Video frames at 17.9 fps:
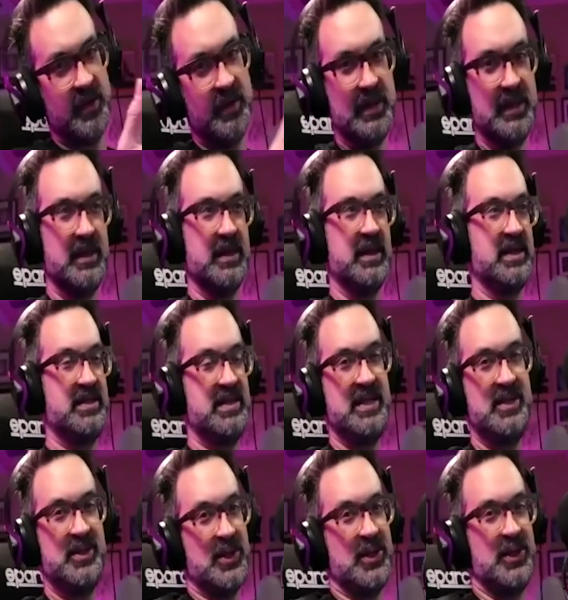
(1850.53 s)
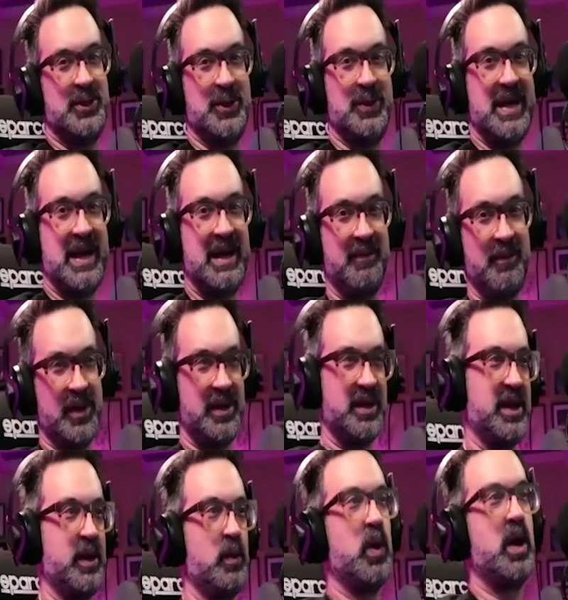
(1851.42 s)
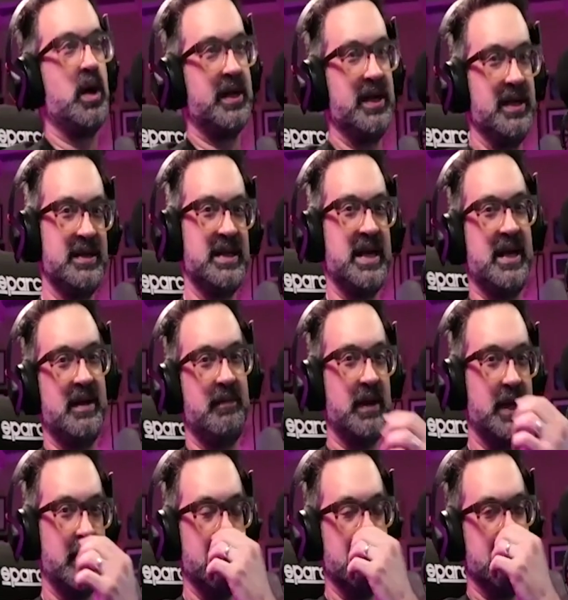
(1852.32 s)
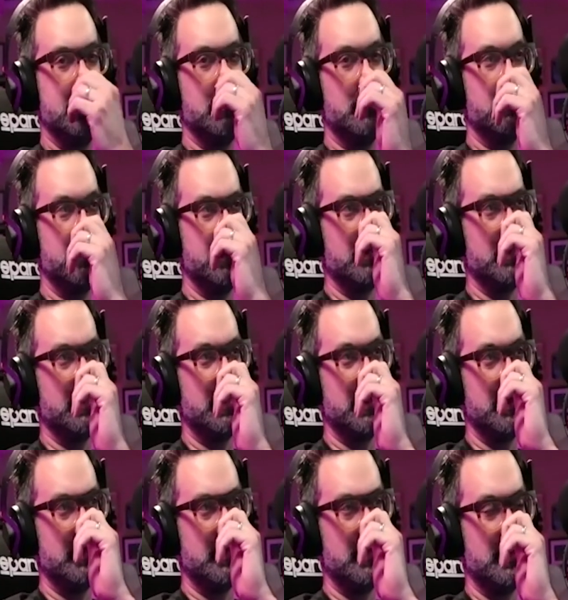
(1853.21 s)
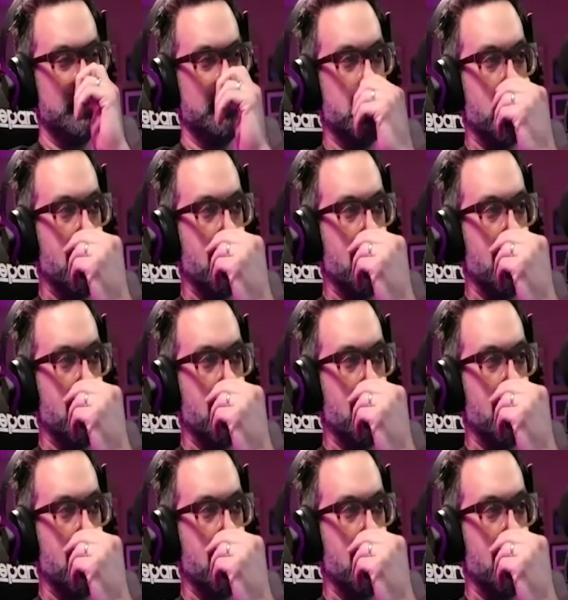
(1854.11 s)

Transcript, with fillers: It's easier to do that with like Walking Dead. Right. You know, and, and, um,